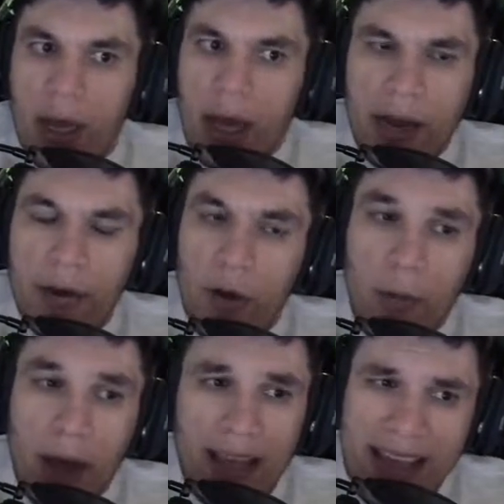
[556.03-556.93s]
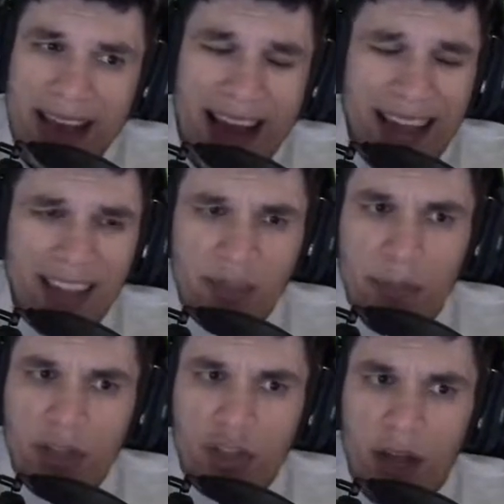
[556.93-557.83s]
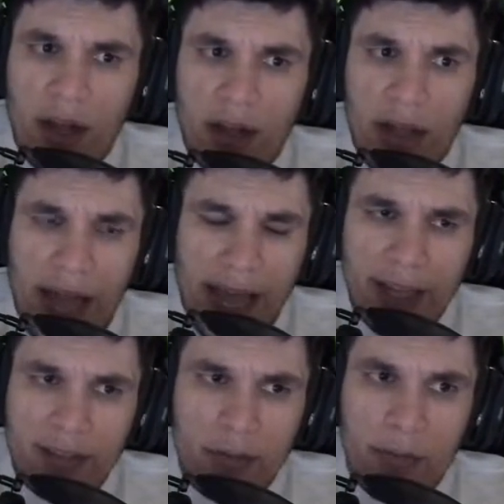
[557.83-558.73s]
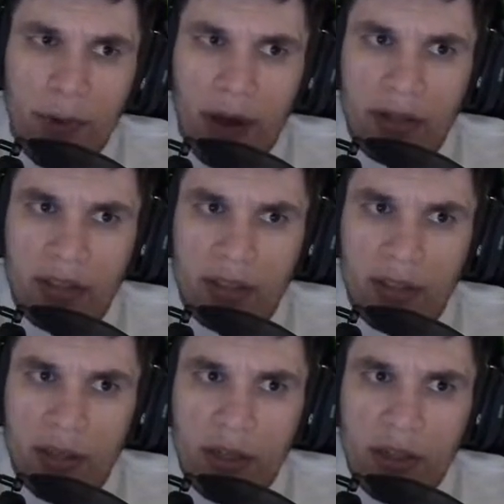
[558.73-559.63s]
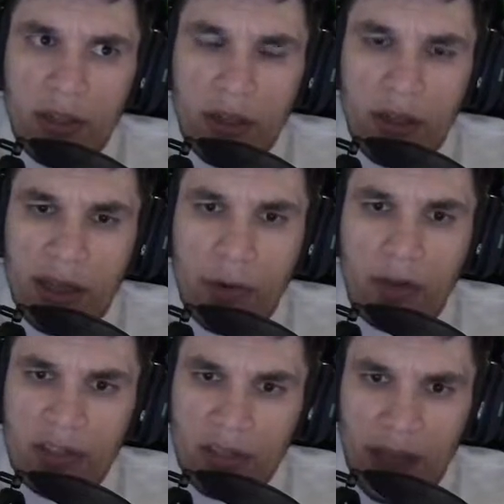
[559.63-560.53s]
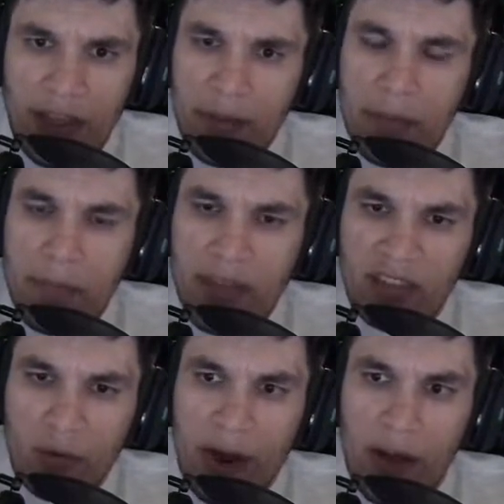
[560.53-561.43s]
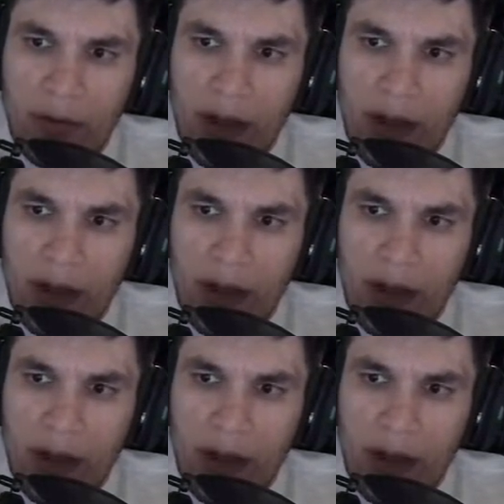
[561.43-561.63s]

I don't know. Yeah, I guess Mitch got hate, but it was I think mixed around.